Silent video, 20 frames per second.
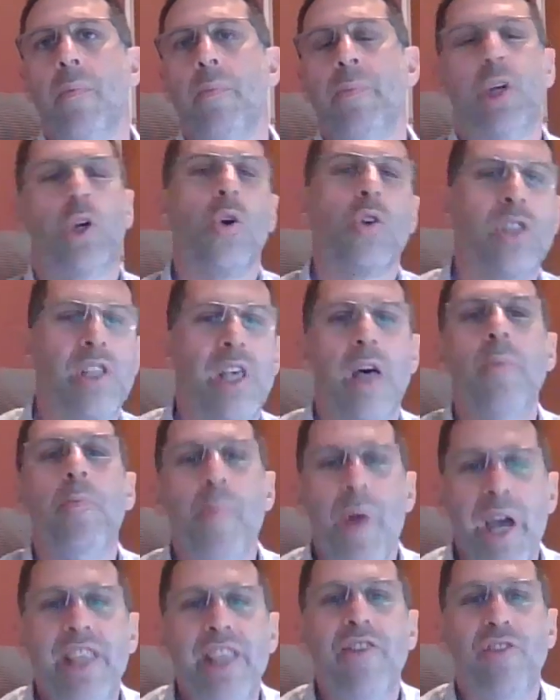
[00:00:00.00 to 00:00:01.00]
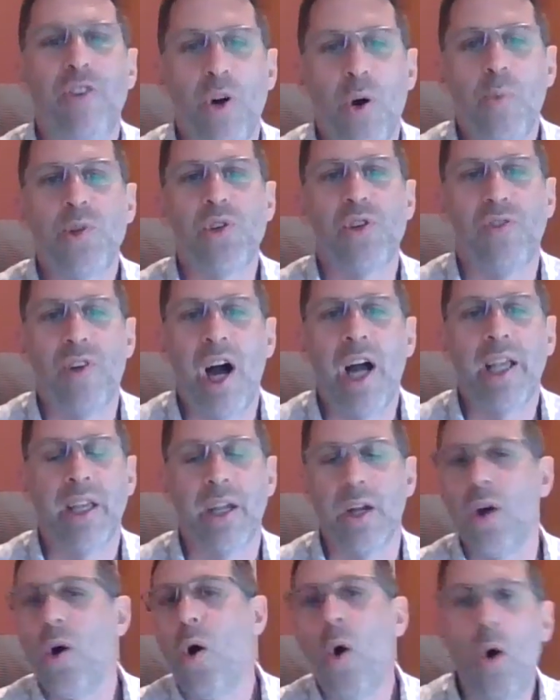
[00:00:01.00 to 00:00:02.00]
because there are many forms of
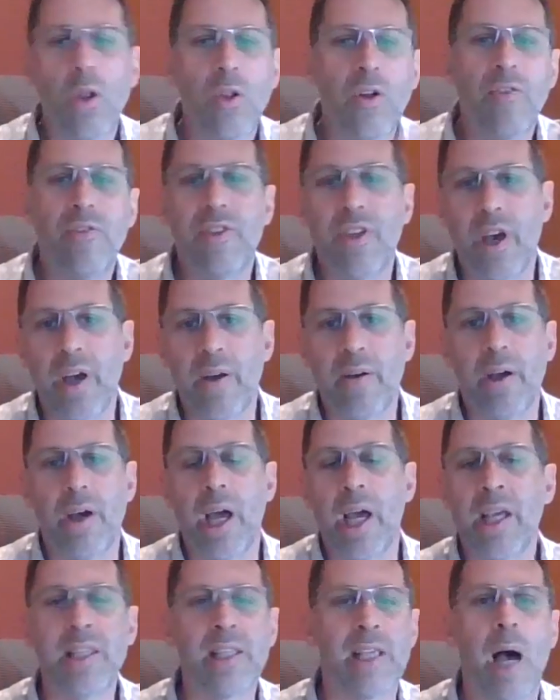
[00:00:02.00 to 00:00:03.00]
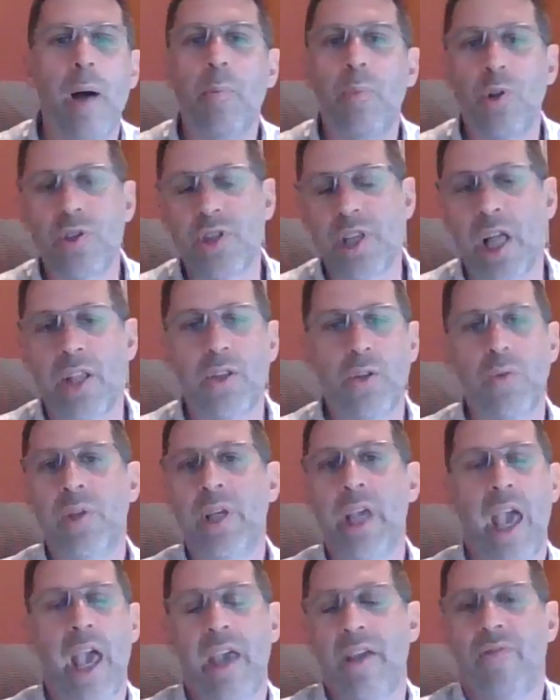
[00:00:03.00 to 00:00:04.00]
anger. All of the examples that you
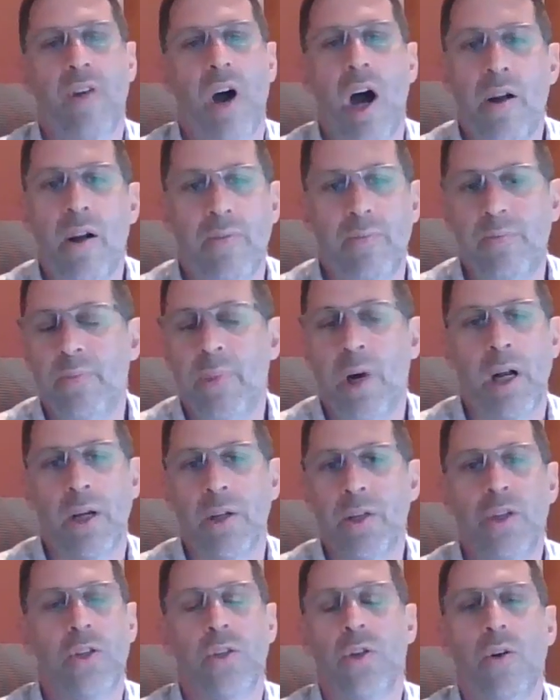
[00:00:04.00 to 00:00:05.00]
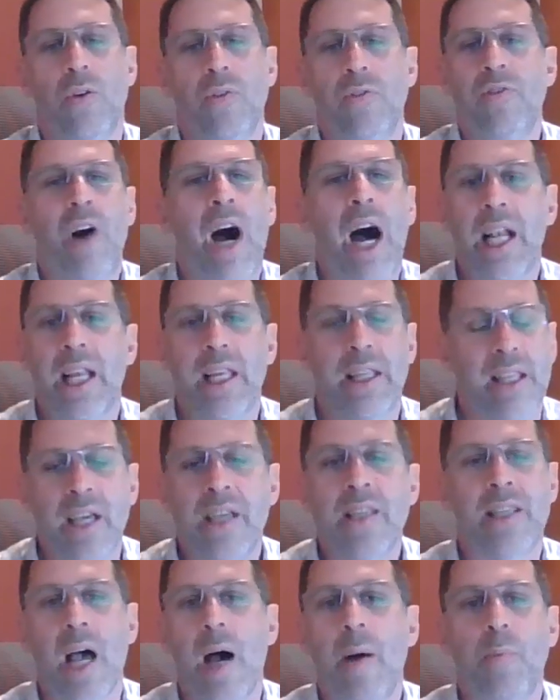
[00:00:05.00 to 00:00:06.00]
gave are valid
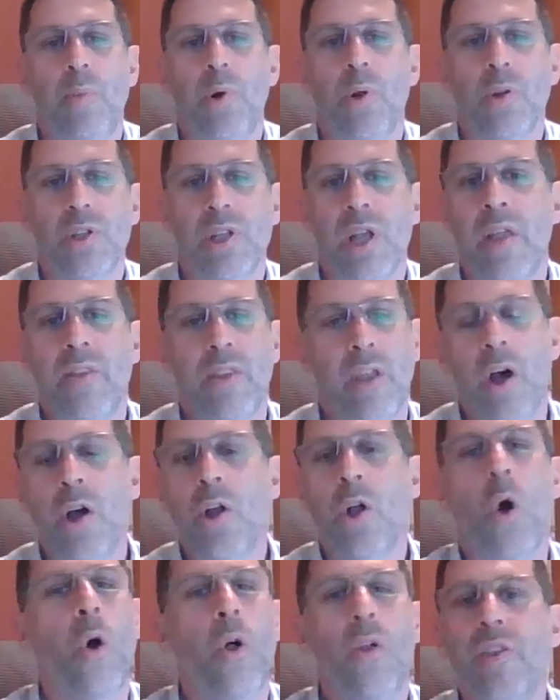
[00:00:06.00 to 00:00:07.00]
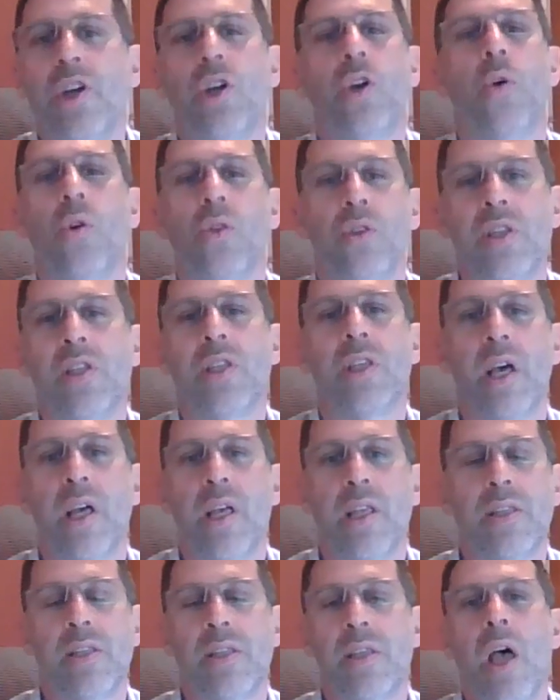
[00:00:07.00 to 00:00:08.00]
examples, and all the
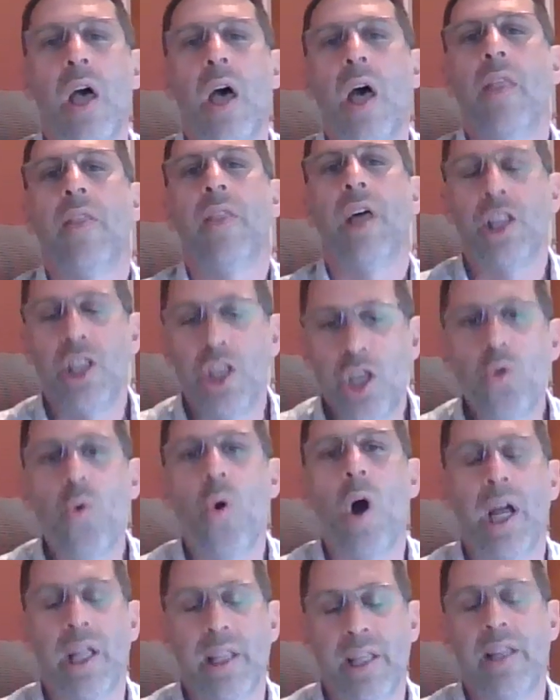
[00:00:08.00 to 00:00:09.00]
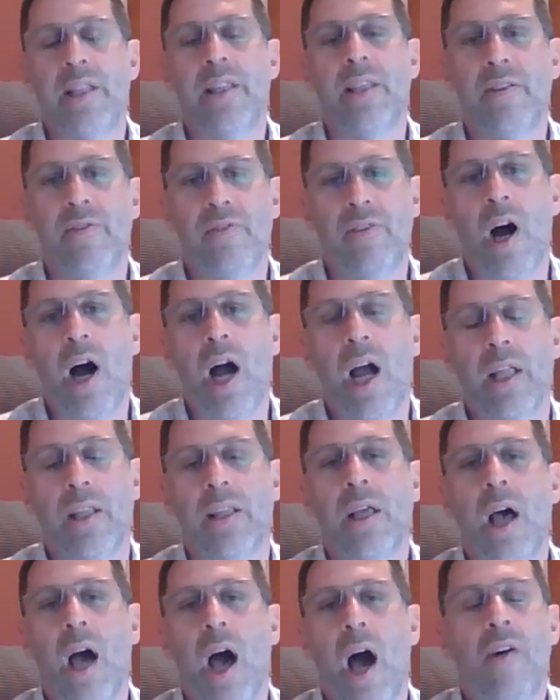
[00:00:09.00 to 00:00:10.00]
concerns that you
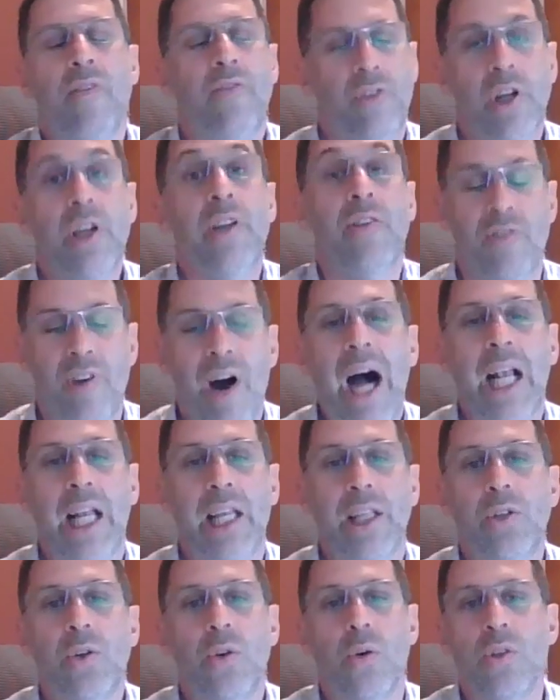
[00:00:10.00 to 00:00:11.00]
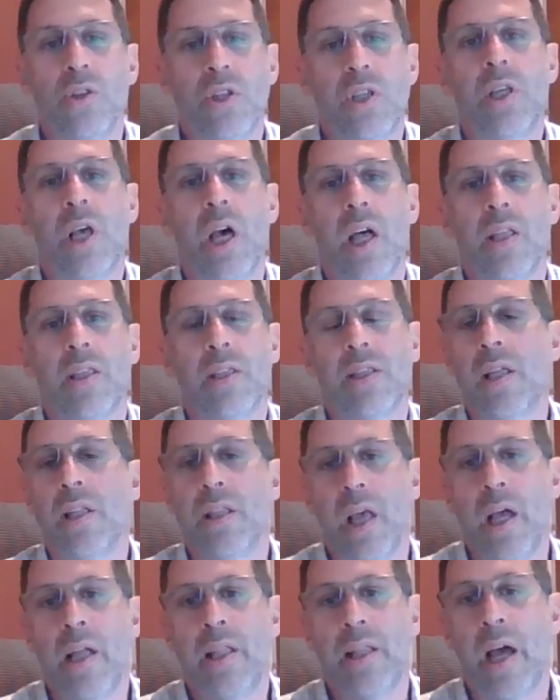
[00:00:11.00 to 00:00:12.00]
identified are very valid concerns.
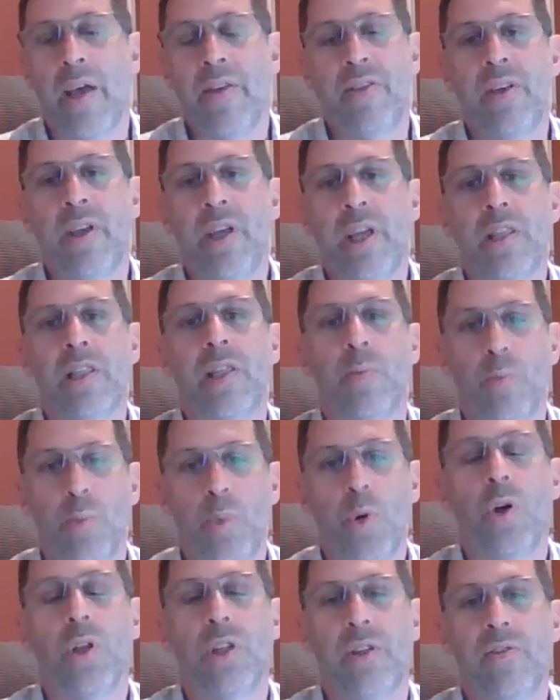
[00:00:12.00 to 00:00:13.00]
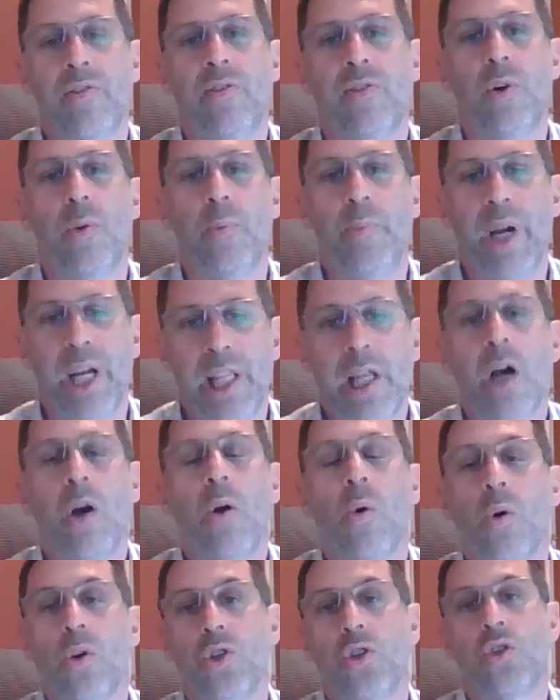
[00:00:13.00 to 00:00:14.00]
And I think it's important for
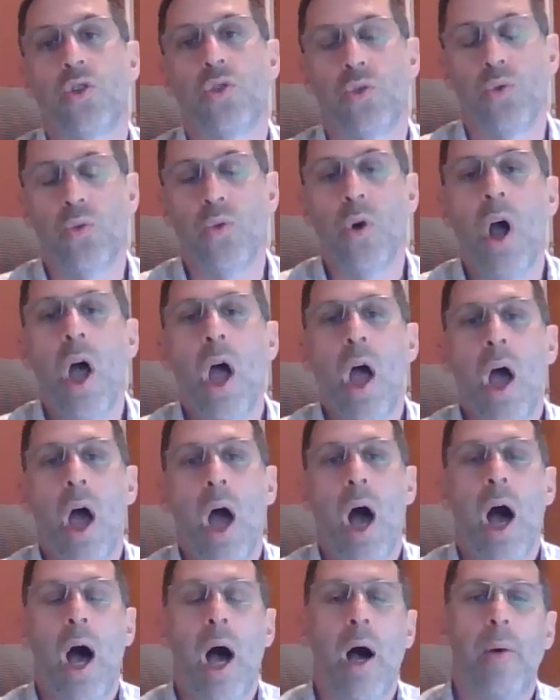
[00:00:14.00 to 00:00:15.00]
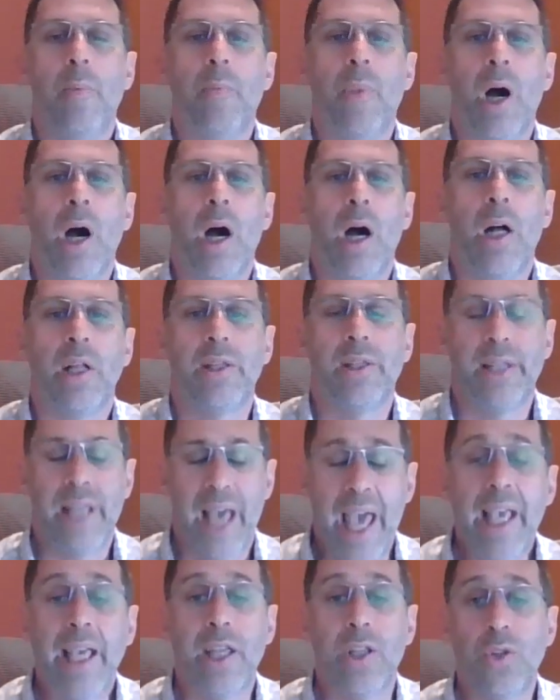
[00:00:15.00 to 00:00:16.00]
pedagogues to
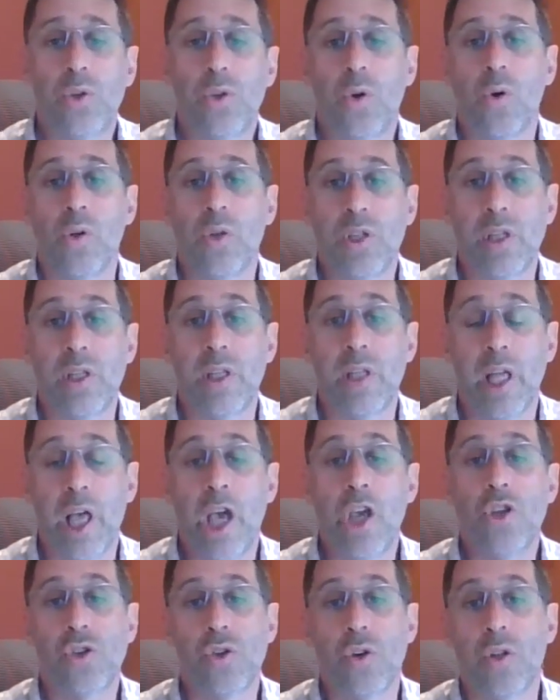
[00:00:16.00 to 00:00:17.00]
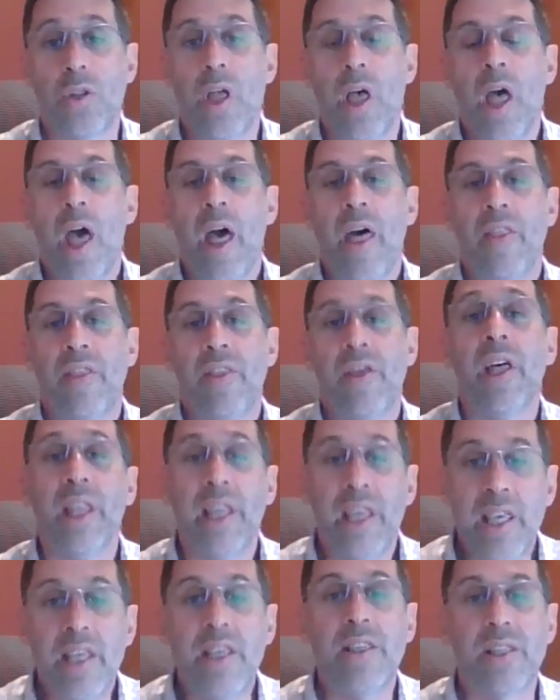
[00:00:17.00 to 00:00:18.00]
take into consideration the
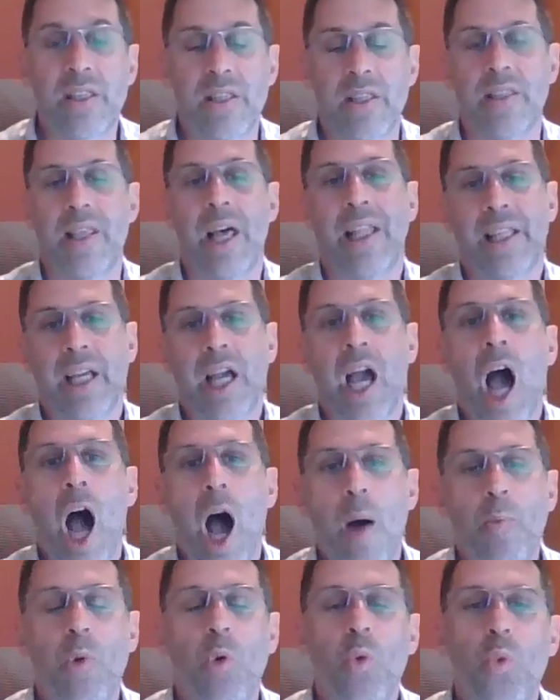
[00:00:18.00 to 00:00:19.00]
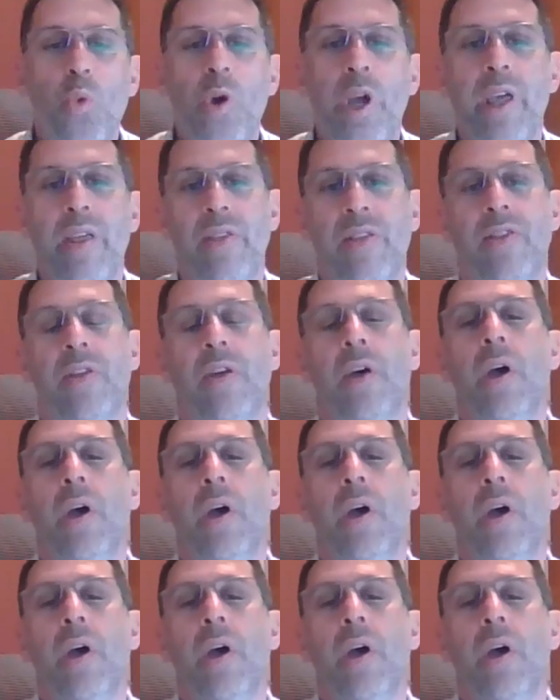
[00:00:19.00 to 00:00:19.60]
risks that come with